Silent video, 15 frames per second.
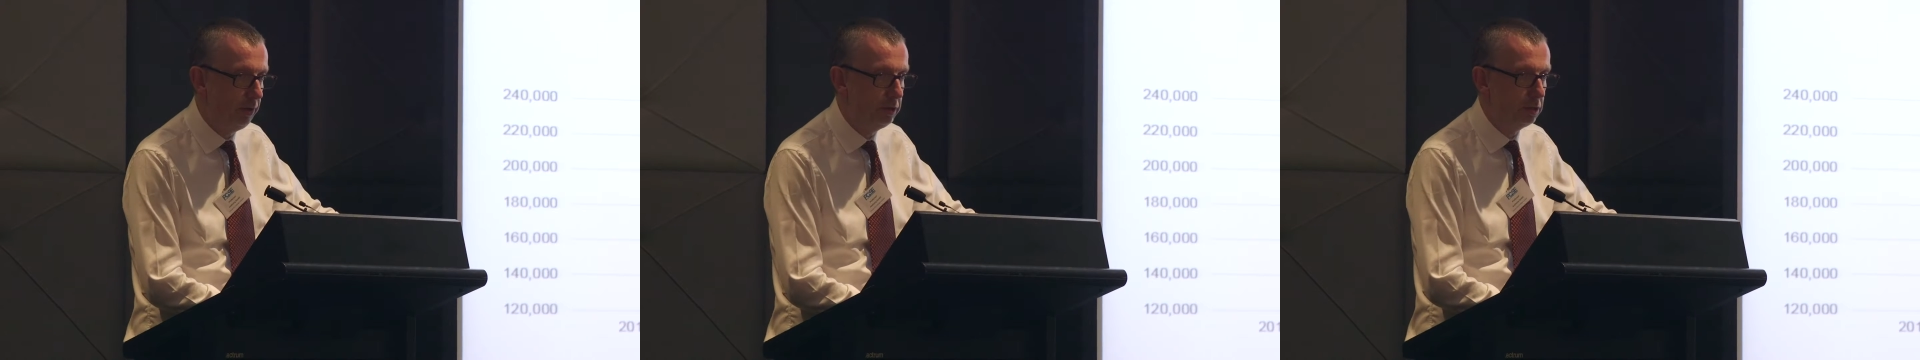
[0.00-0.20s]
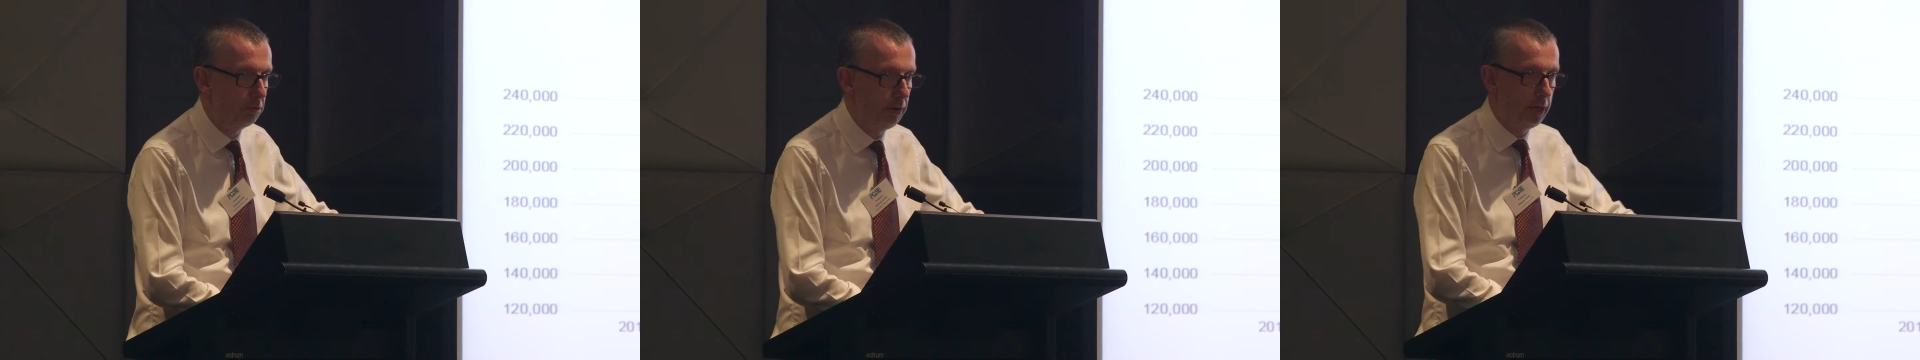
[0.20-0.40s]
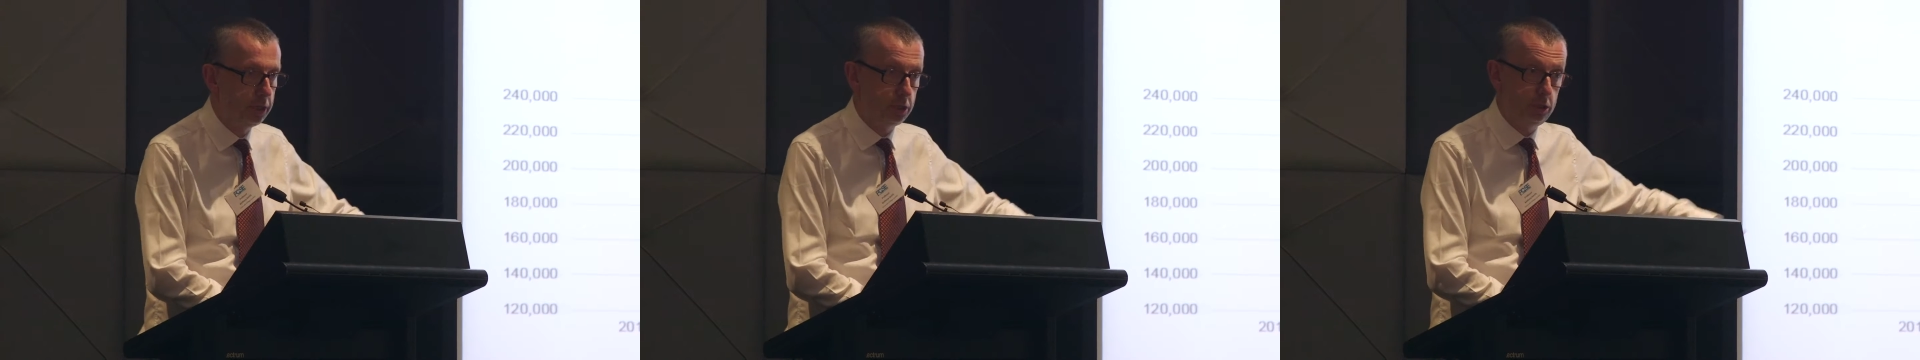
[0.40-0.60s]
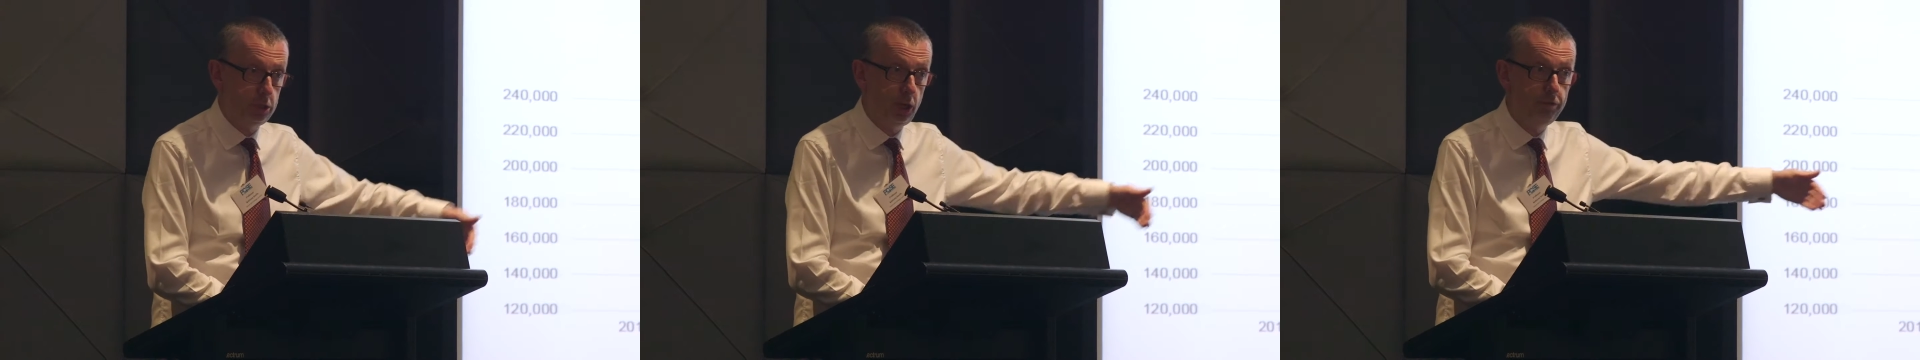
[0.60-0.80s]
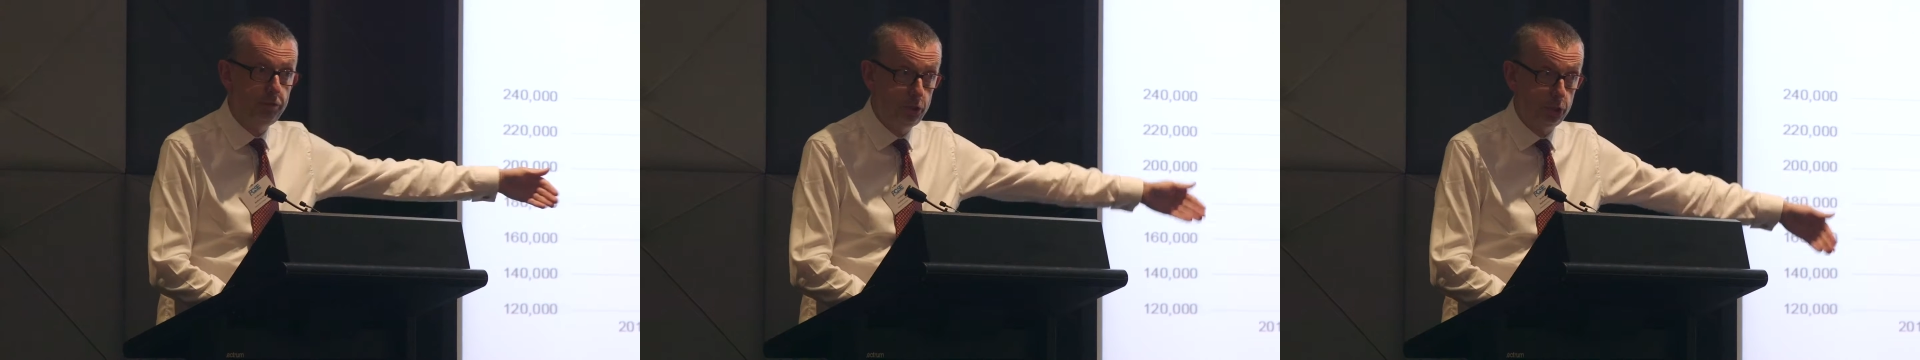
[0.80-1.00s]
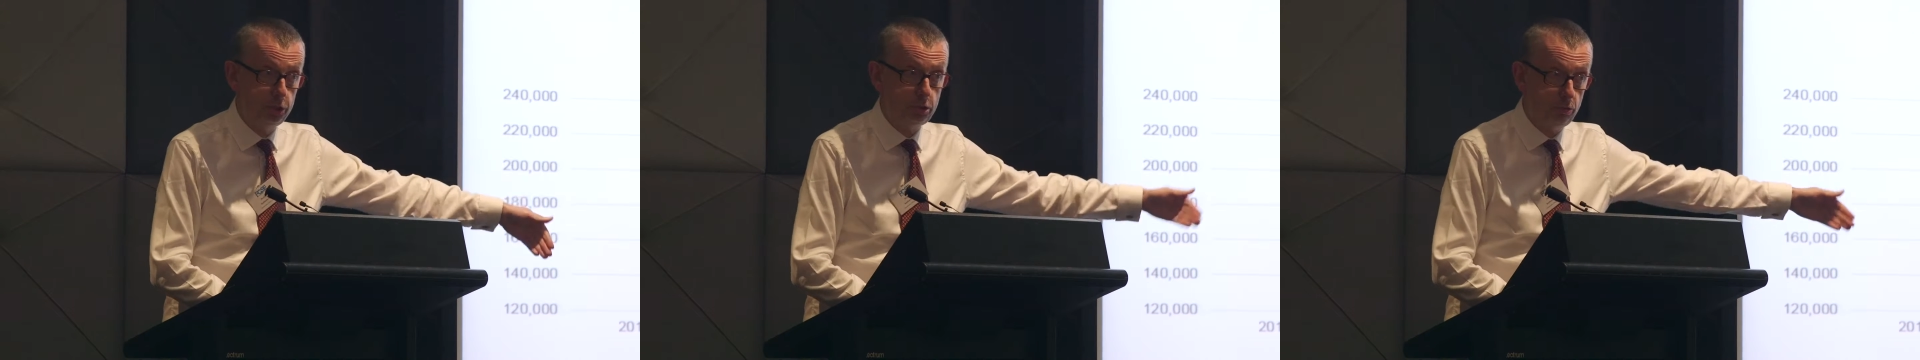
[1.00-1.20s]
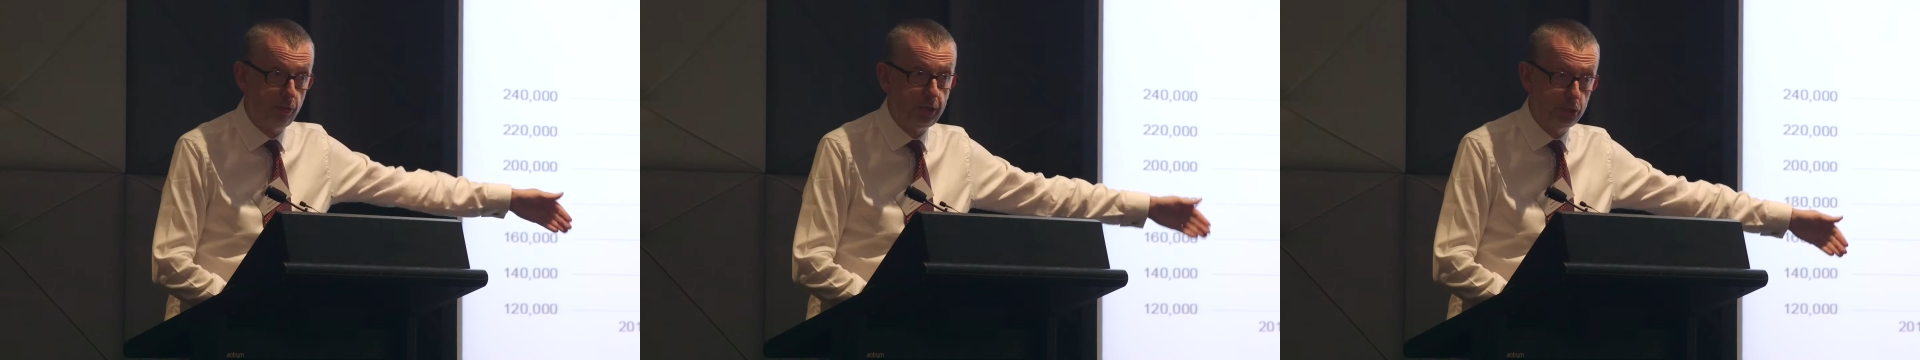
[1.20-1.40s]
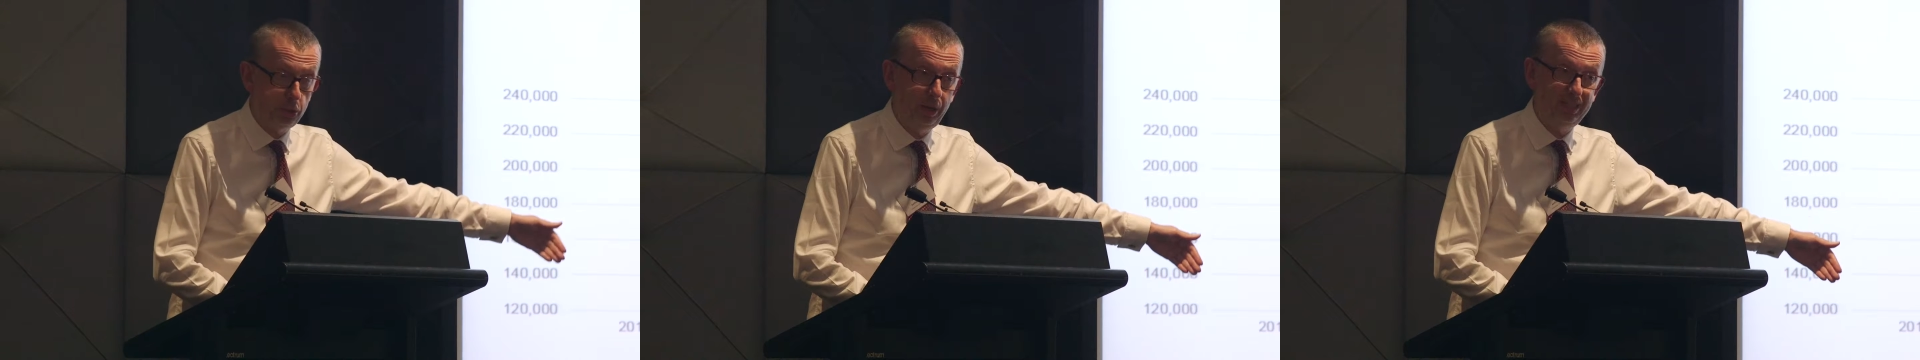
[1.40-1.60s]
of undergraduates have just
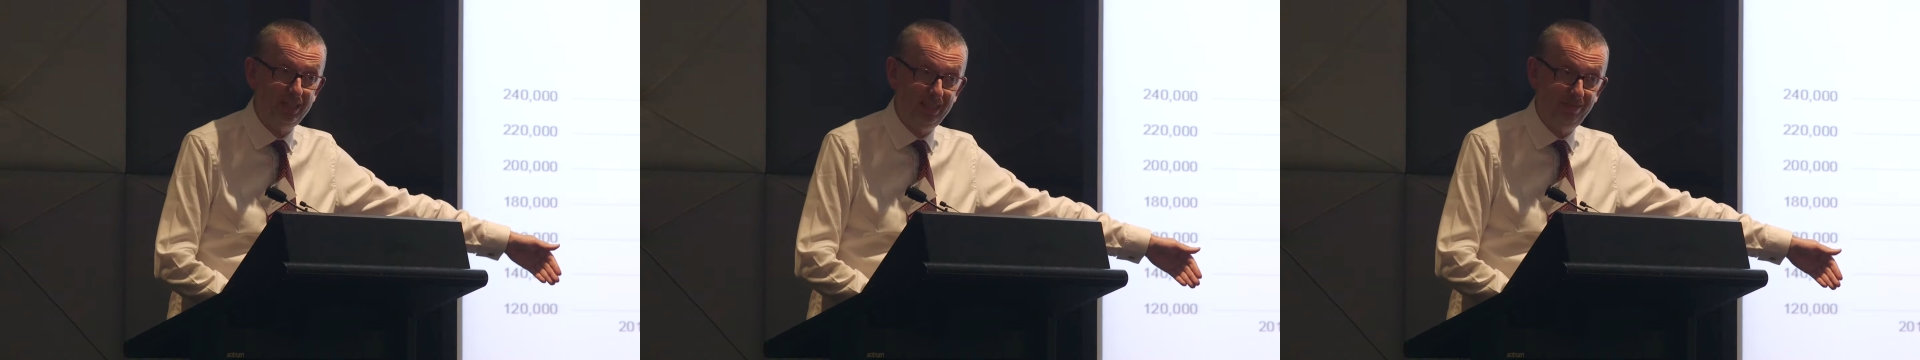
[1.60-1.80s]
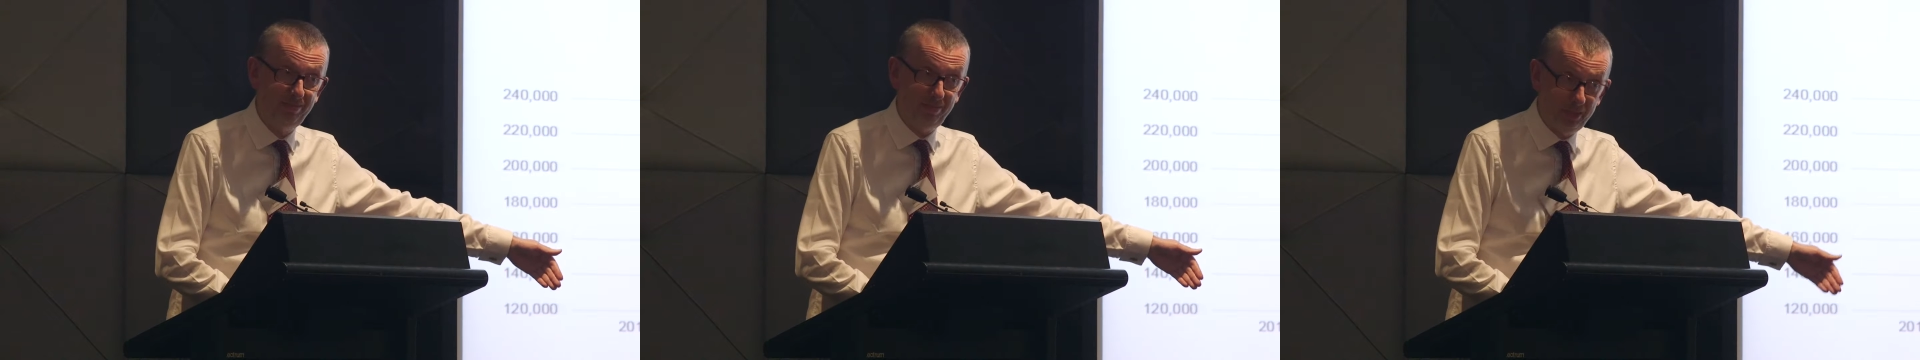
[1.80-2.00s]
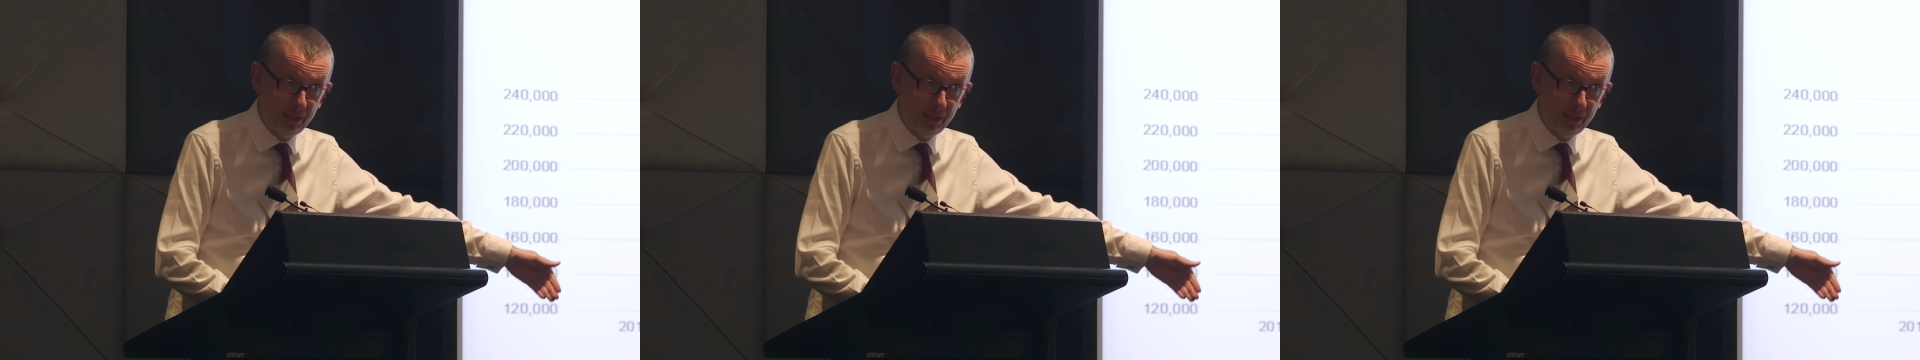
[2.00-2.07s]
graduated